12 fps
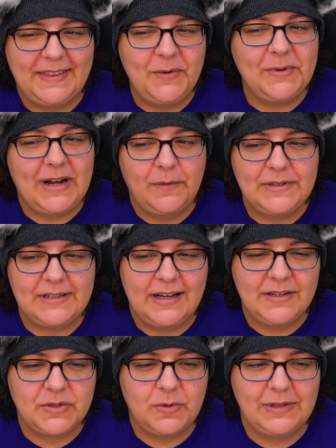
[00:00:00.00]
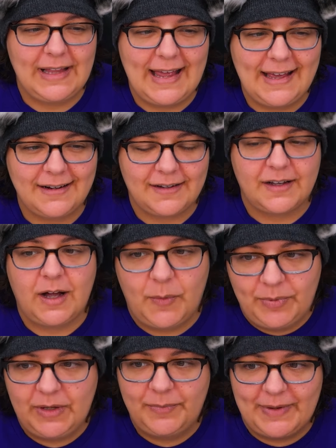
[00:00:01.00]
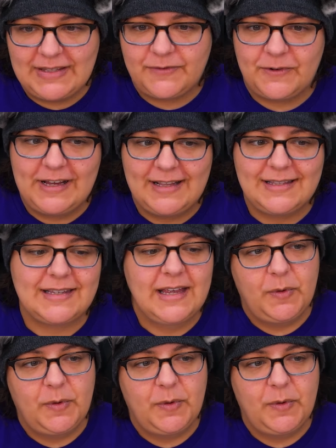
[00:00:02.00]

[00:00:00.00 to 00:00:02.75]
think when I was in high school, I had a couple of best friends,